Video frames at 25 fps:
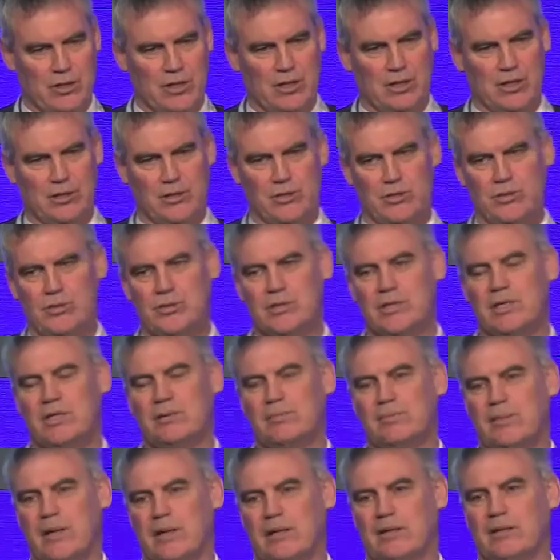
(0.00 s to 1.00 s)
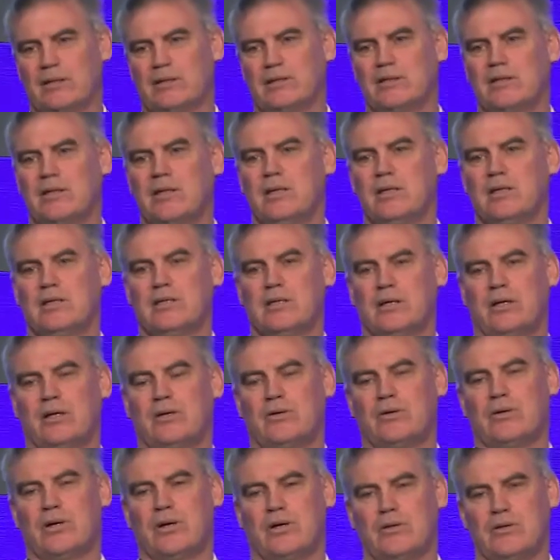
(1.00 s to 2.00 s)
It is also embedded the
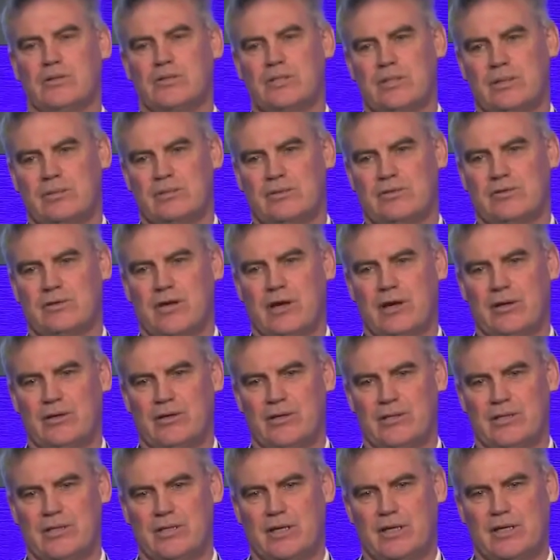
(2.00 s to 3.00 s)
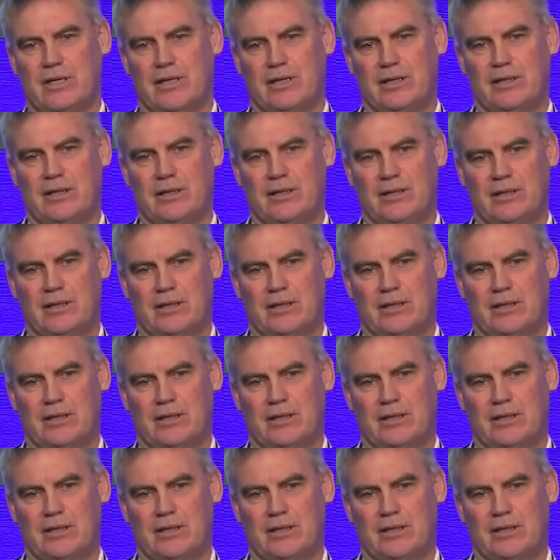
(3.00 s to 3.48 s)
whole concept of co-design.